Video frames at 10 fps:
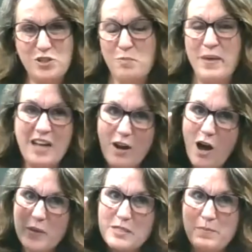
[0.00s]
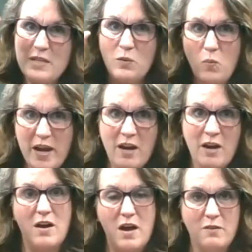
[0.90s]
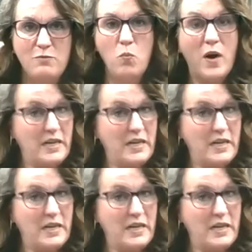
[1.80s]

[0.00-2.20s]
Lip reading: You may not always be aware of what